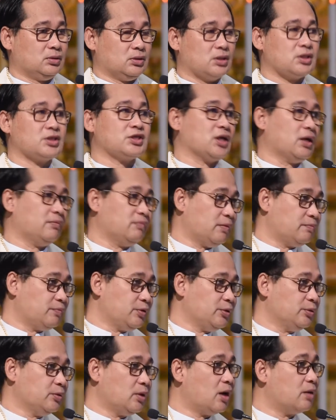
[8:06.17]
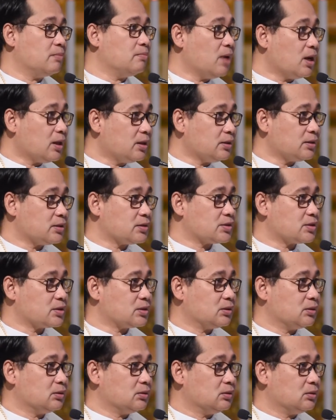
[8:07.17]
Some of you are mothers
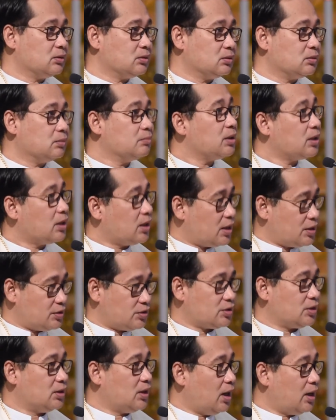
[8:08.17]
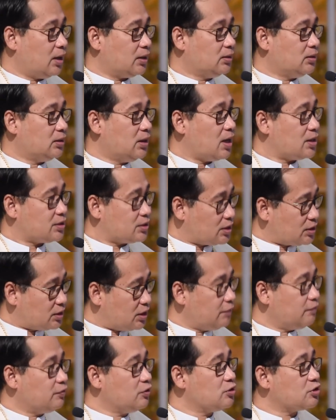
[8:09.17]
because God has
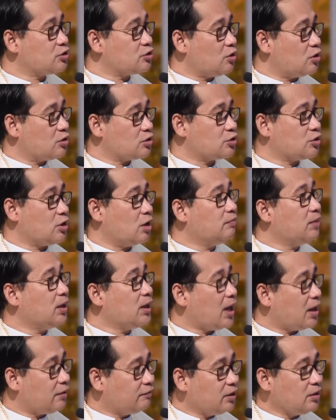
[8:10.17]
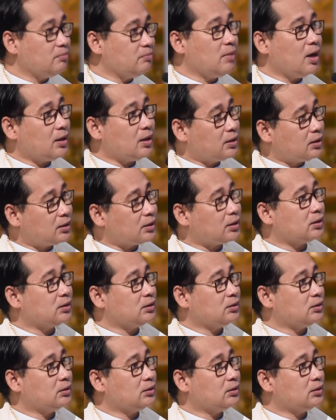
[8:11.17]
attributes also of a loving mother.